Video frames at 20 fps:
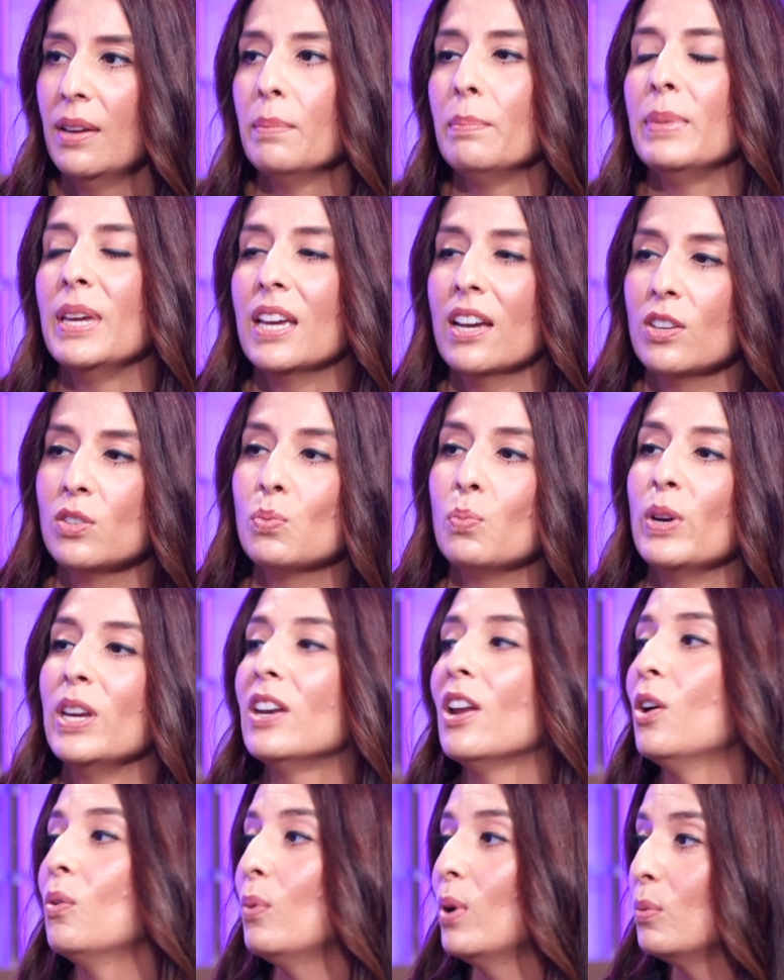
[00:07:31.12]
because we
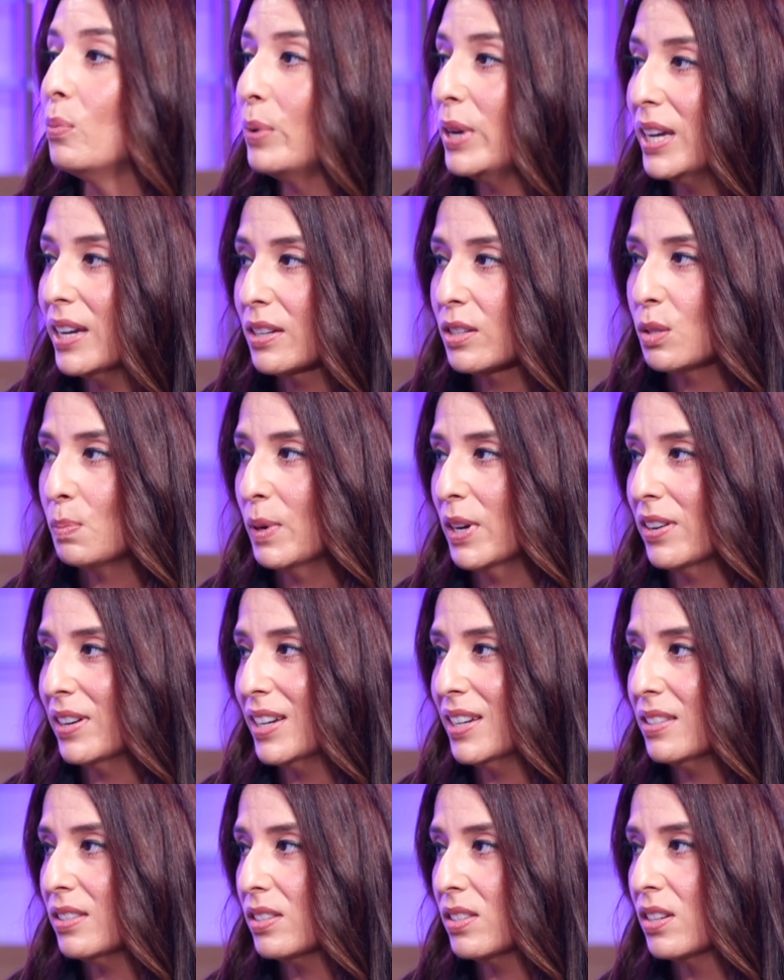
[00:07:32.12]
know what we
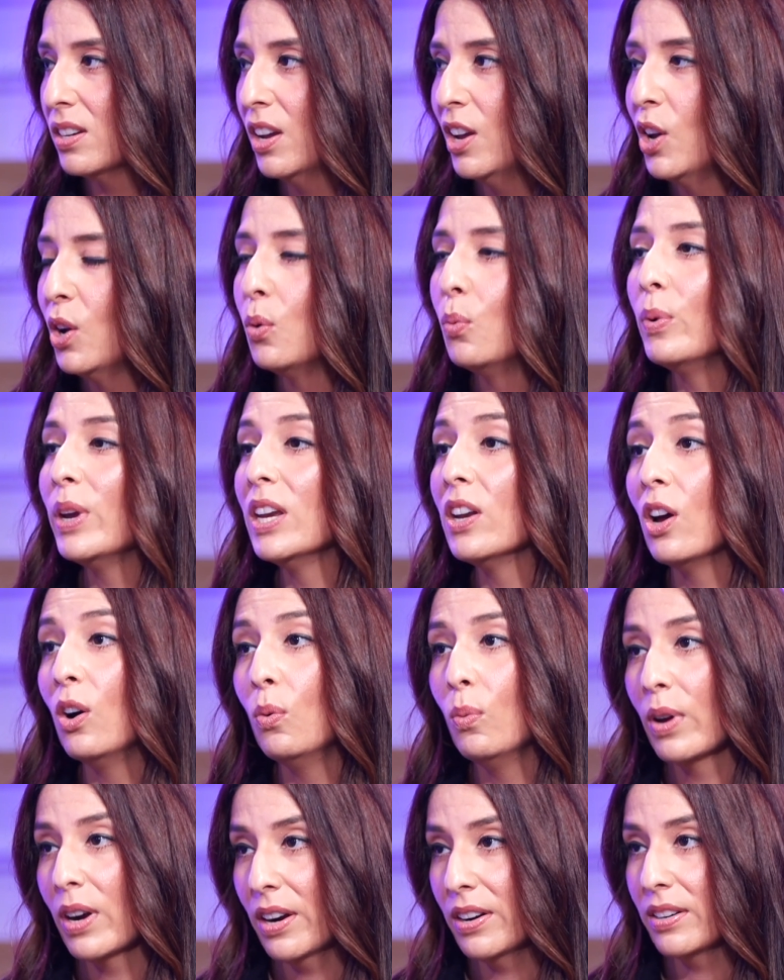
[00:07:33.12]
experienced, we know
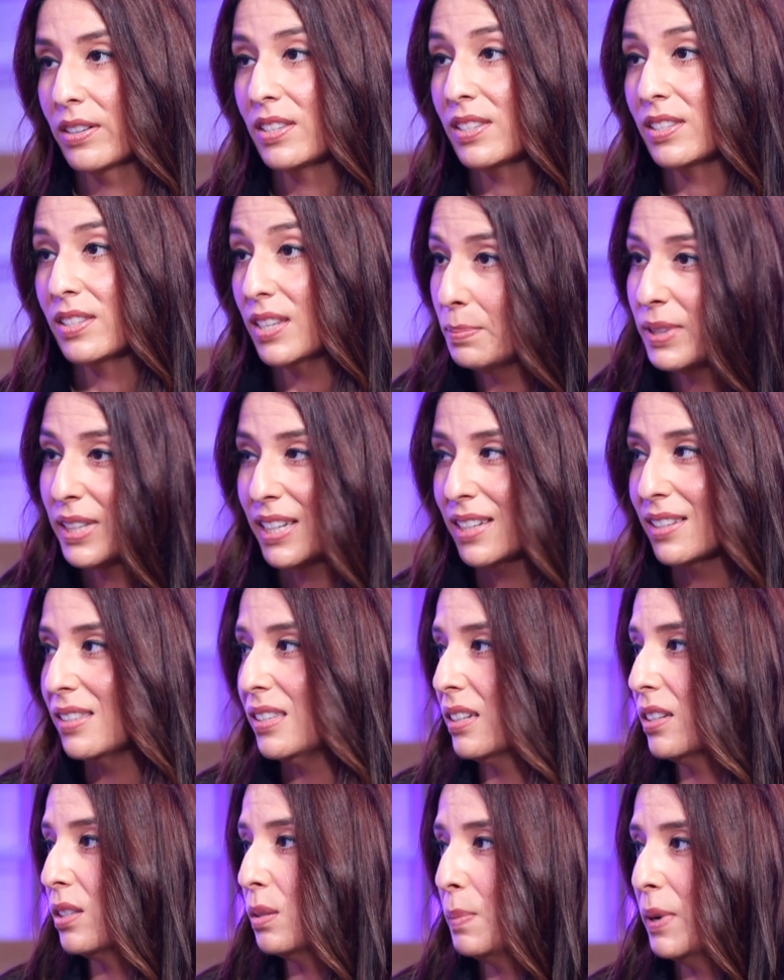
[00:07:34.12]
what our siblings
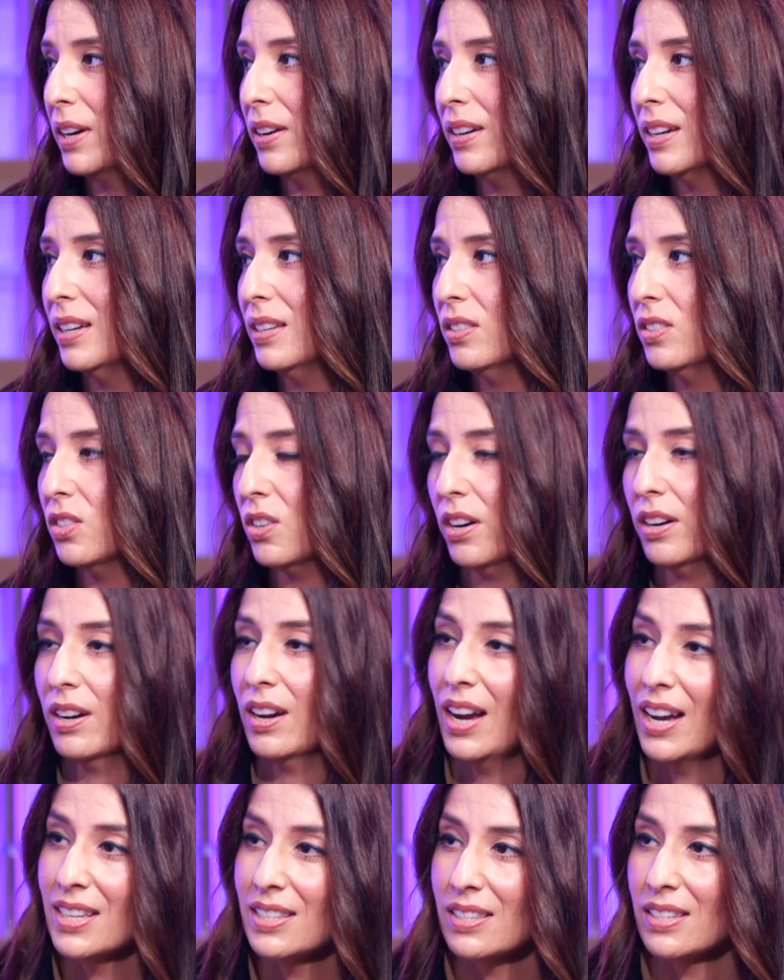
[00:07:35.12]
experienced, our
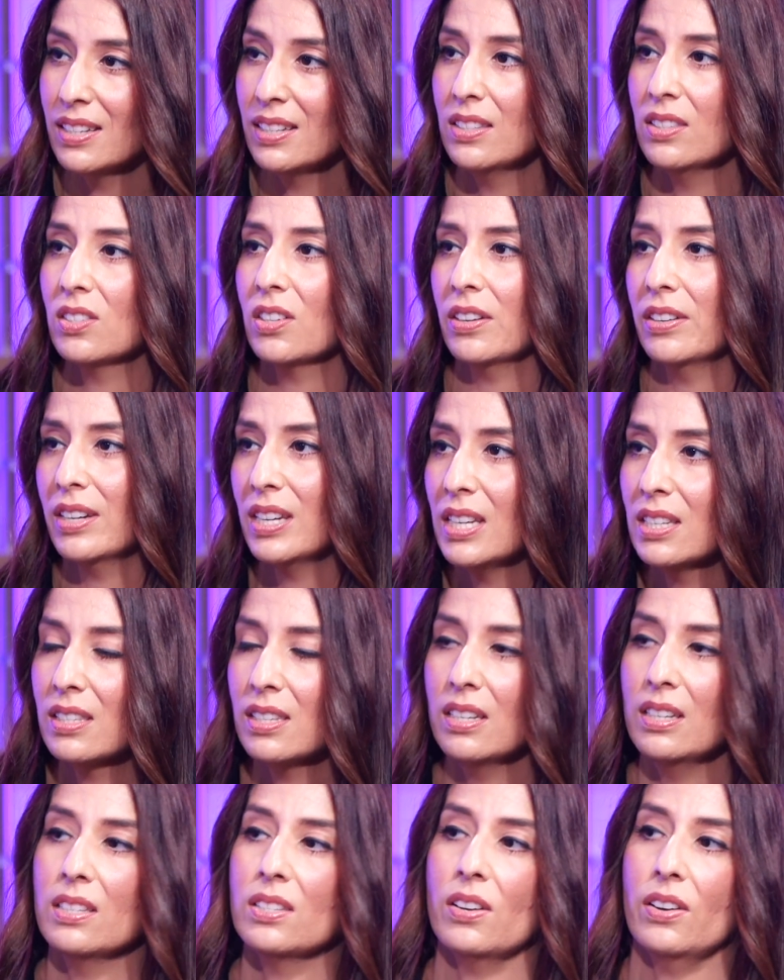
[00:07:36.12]
cousins, our
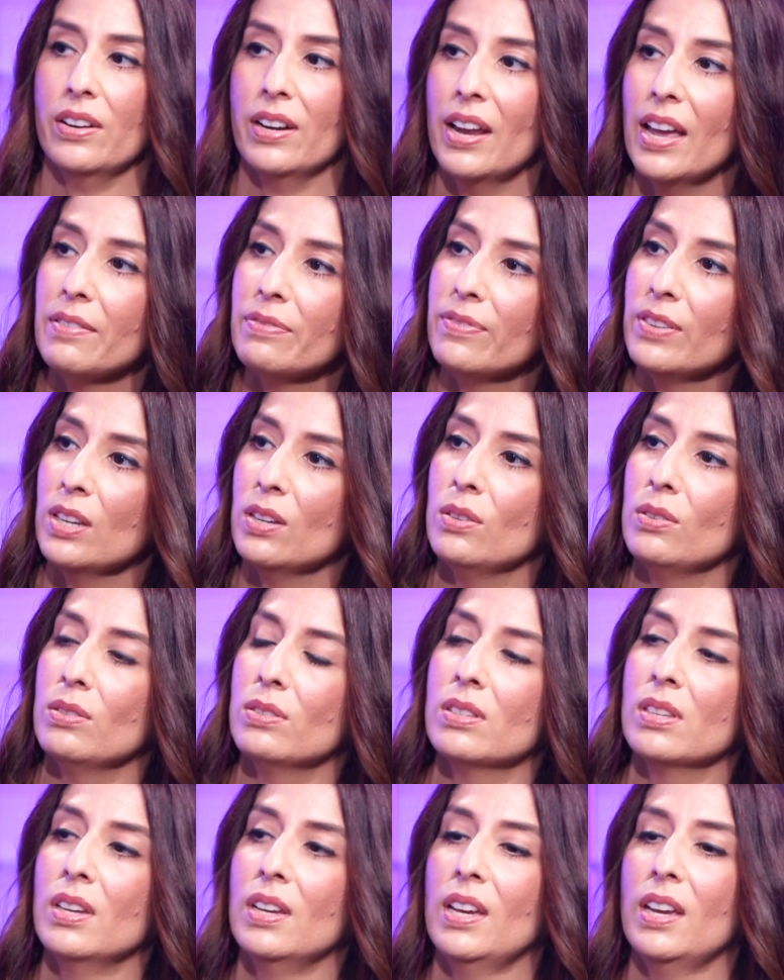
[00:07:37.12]
nieces, our nephews.